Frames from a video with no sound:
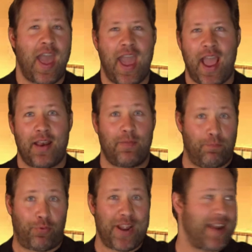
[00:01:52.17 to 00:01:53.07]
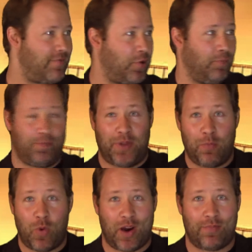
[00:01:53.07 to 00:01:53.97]
and bring it to
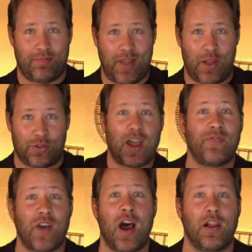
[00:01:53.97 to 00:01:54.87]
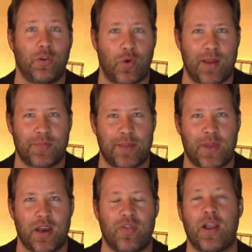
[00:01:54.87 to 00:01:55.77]
somewhere else, a hologram type kind of